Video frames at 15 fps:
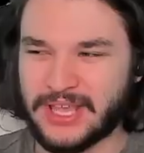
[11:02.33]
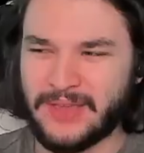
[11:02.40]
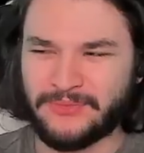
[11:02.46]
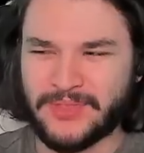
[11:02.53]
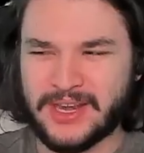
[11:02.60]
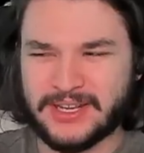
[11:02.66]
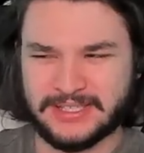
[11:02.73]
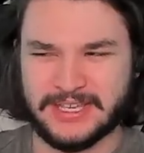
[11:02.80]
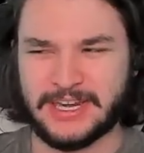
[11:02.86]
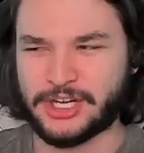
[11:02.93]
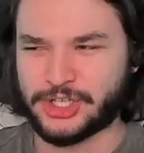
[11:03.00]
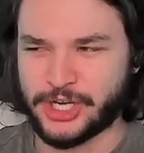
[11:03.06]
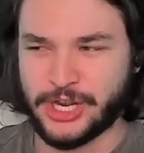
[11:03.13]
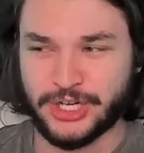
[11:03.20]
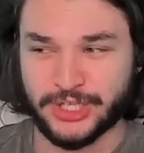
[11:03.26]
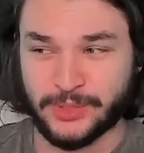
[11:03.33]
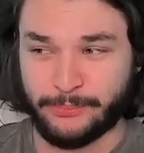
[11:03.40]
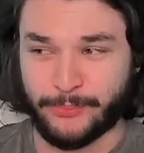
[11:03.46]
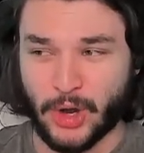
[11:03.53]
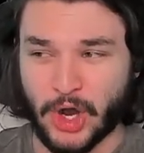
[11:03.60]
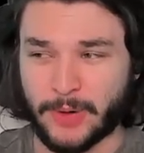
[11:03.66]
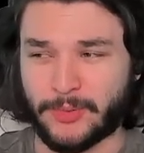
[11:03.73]
If they decide to change the
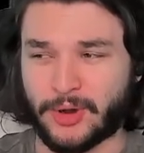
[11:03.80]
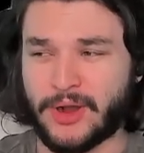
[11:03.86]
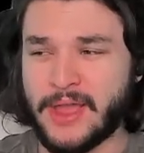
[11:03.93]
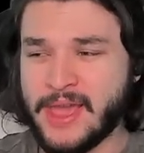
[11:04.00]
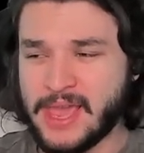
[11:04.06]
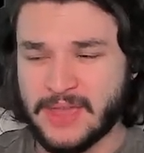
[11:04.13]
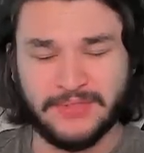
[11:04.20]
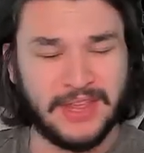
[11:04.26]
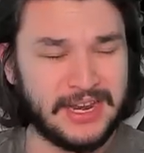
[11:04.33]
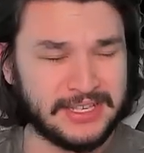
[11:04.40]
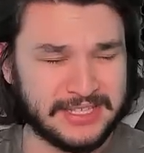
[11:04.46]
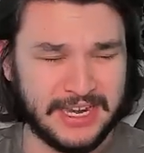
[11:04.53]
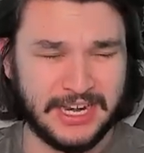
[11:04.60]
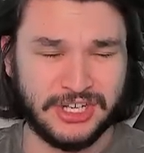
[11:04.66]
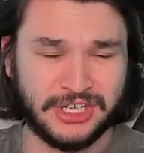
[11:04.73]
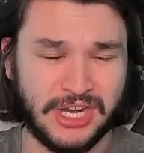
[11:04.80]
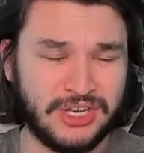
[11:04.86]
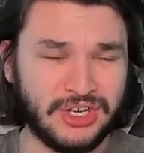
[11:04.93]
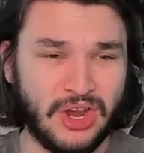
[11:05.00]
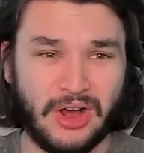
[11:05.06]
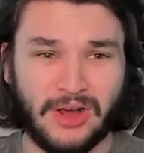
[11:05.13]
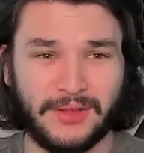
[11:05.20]
Barber, if they decide to
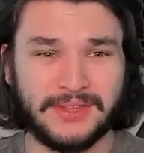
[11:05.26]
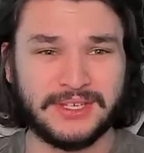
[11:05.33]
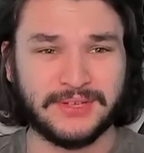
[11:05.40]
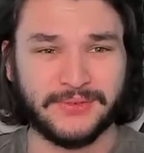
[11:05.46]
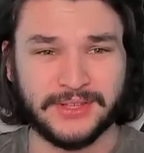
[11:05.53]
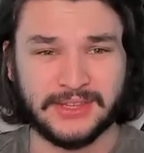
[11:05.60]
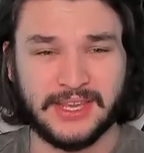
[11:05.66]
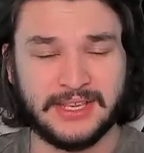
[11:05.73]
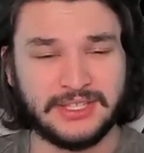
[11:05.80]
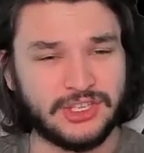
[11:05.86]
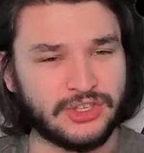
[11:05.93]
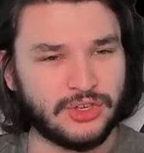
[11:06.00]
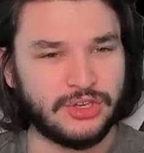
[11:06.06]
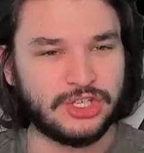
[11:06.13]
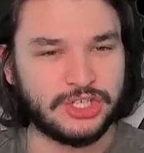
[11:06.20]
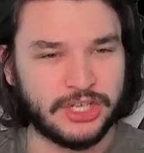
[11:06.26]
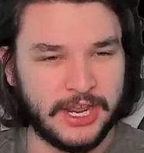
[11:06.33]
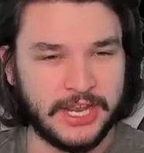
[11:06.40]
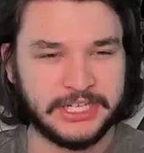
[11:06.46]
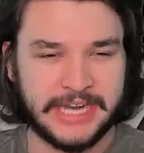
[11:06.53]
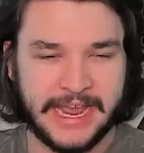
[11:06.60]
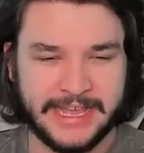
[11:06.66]
change all these different things, this could
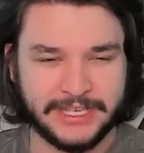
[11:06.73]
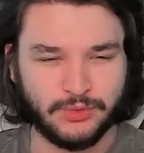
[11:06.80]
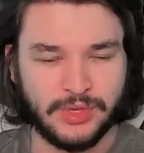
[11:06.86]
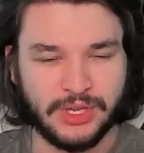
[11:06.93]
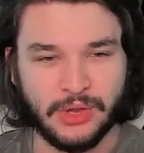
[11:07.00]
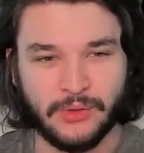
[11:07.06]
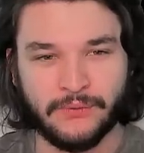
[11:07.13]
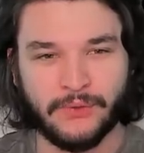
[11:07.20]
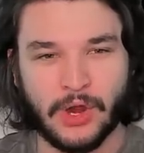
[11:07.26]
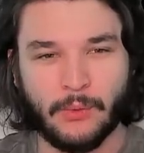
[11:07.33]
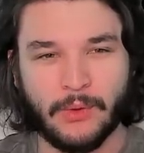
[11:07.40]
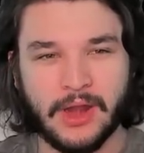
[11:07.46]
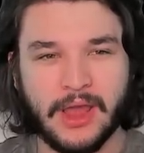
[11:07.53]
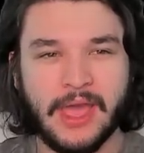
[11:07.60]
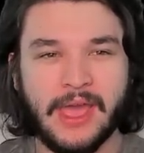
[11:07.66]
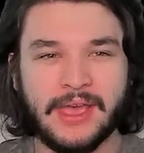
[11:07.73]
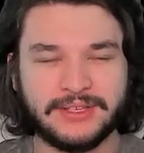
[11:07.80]
change as we go forward.